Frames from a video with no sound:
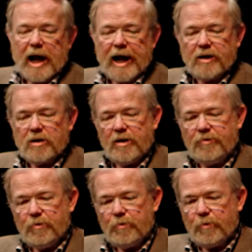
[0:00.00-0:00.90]
and if
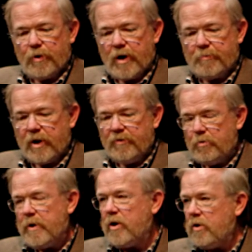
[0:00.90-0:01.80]
you
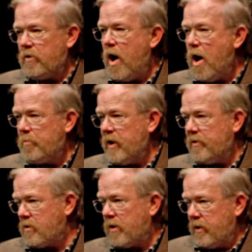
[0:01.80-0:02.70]
made it your hobby
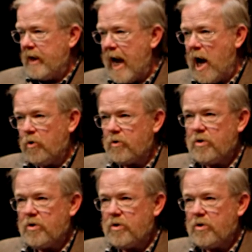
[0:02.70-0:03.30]
starting now